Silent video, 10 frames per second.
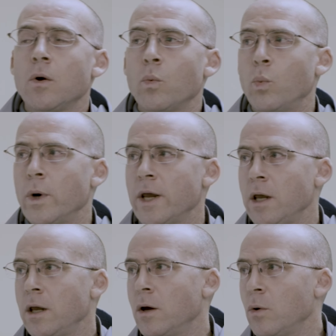
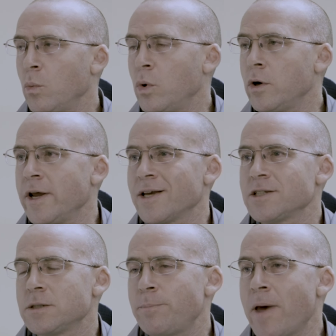we would
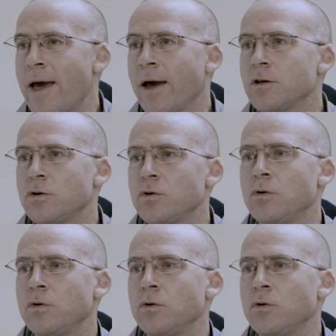expect